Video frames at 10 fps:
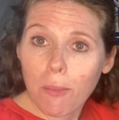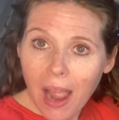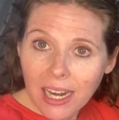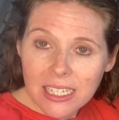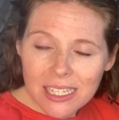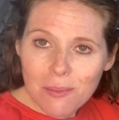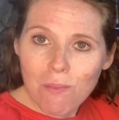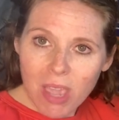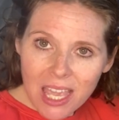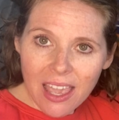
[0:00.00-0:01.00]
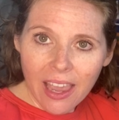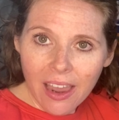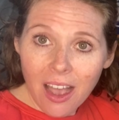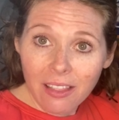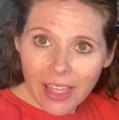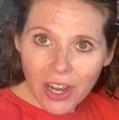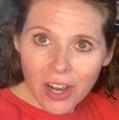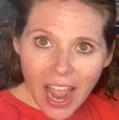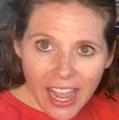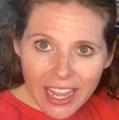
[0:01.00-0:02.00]
gonna practice making a
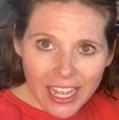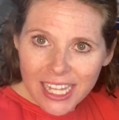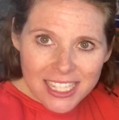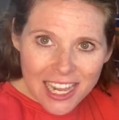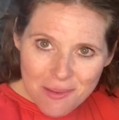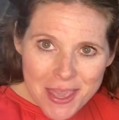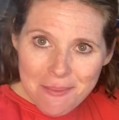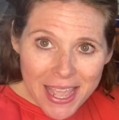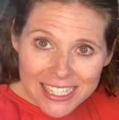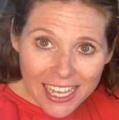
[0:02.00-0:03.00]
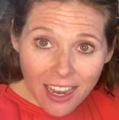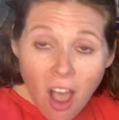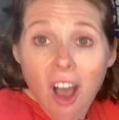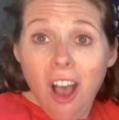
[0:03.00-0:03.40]
letter A. It's gonna be amazing.